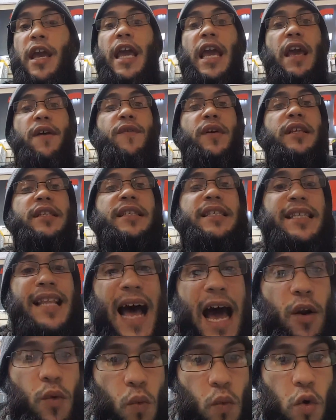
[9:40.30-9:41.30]
If it's
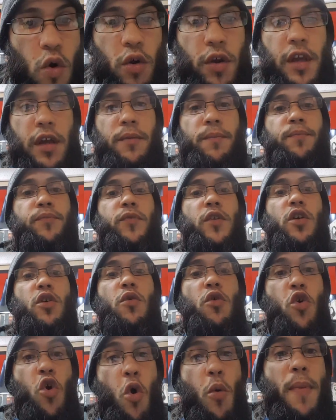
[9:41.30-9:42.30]
not working,
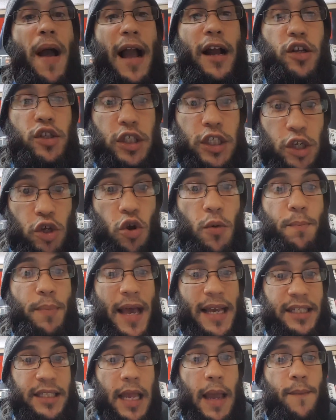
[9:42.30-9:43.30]
go back into your
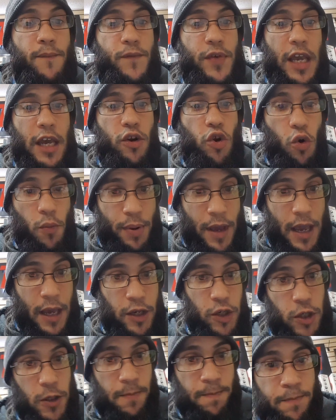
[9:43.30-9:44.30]
best MVNO
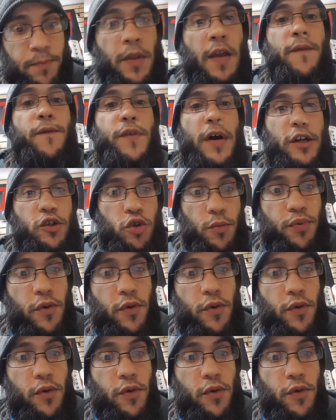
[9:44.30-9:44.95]
page, find your